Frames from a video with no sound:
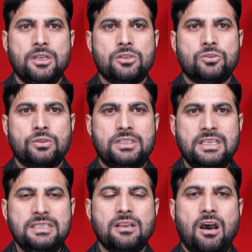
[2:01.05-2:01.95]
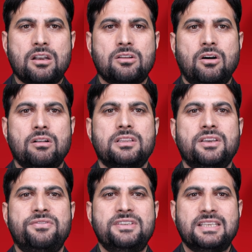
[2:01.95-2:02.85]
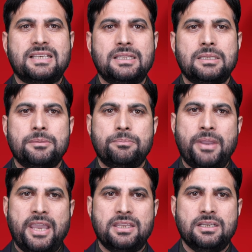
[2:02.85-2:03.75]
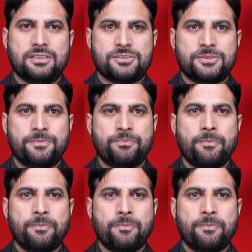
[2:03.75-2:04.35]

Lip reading: So these are called the physical barriers.